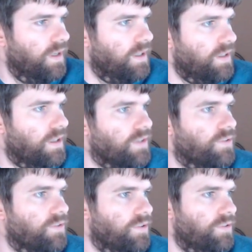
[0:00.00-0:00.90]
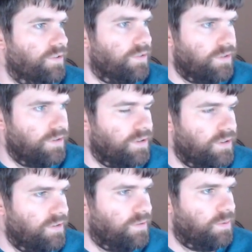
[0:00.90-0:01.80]
Yeah, so this is the
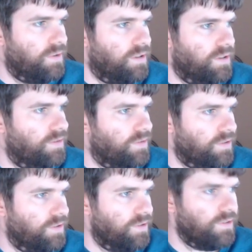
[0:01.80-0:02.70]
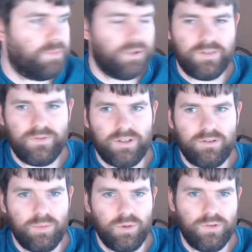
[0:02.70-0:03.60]
ESP8266 Spotify
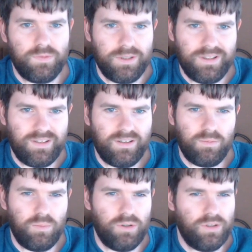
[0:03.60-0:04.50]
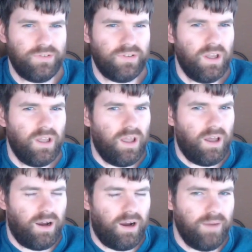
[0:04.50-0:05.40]
remote by Ting Pulse.
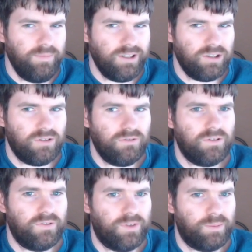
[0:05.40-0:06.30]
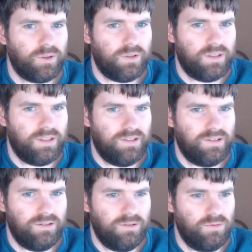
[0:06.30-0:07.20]
I'm not sure if I'm going to need
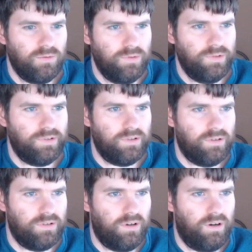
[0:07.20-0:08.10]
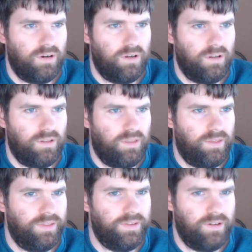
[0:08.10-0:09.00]
to use
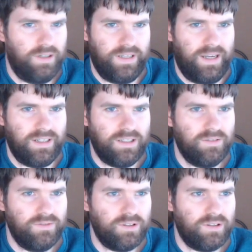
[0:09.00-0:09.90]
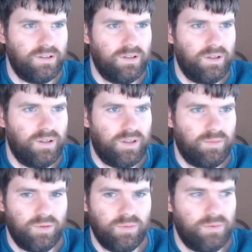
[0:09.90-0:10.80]
nearly any of it,
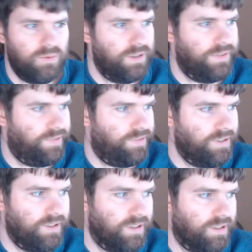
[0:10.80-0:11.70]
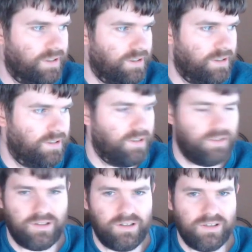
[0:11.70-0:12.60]
but we'll see.
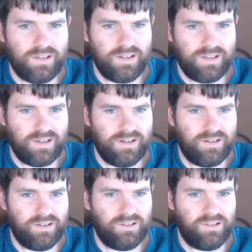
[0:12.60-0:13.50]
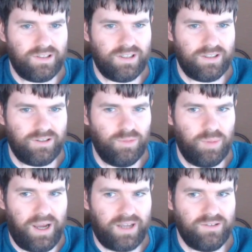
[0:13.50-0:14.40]
It's nice that it's here to kind of go
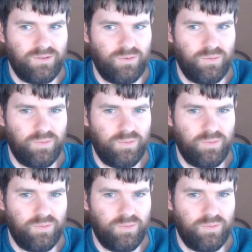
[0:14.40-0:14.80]
back to.